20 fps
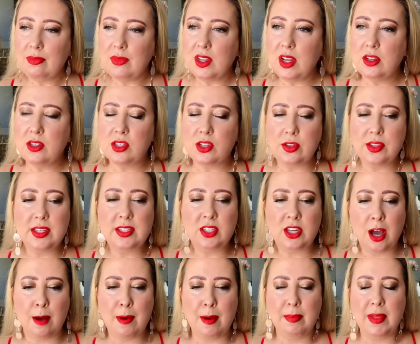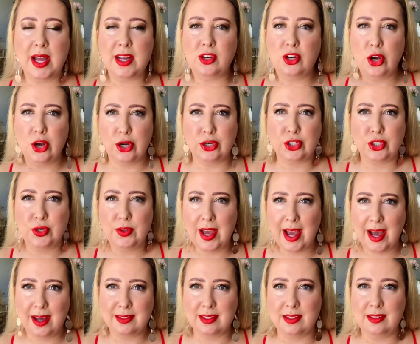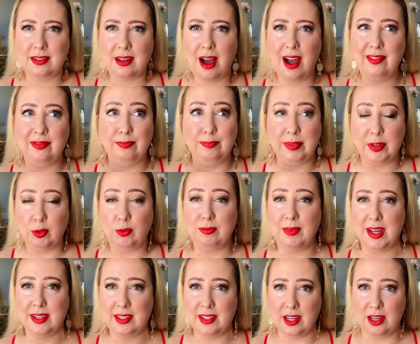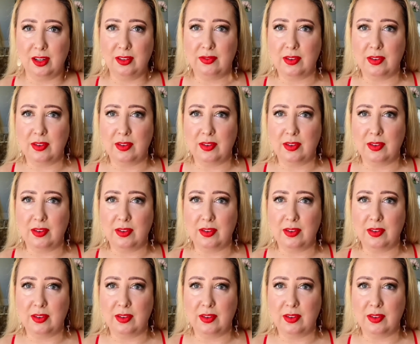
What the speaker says: So this time I'm like, no, 2 houses I've built myself.